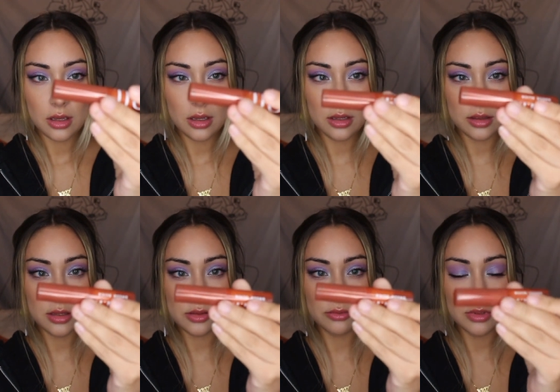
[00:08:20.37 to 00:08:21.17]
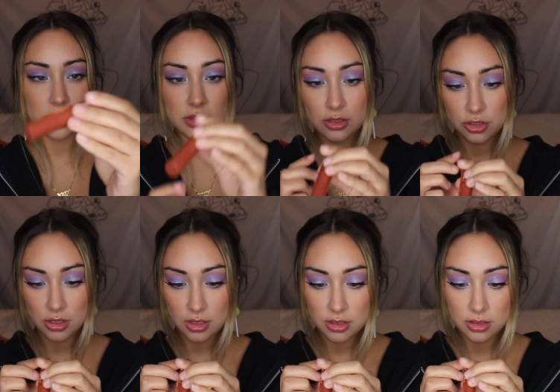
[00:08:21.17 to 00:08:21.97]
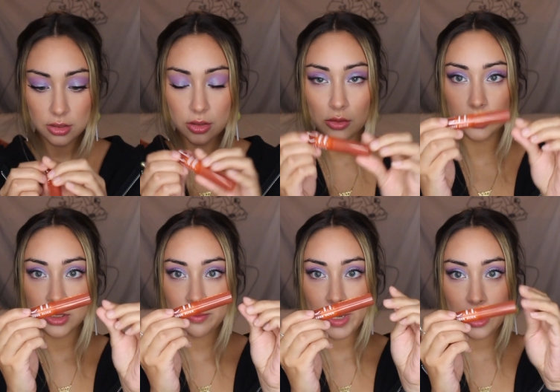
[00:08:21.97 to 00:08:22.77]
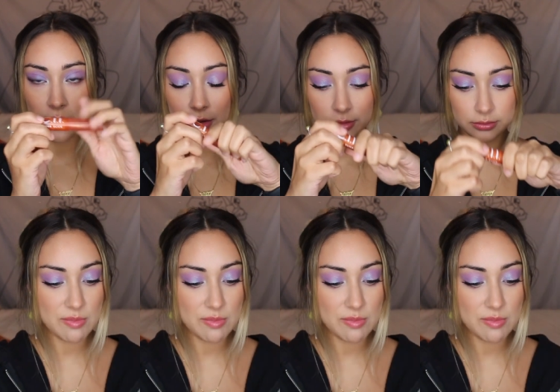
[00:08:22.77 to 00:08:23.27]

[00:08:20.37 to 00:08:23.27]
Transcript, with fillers: And this one is in the shade Golden Pear.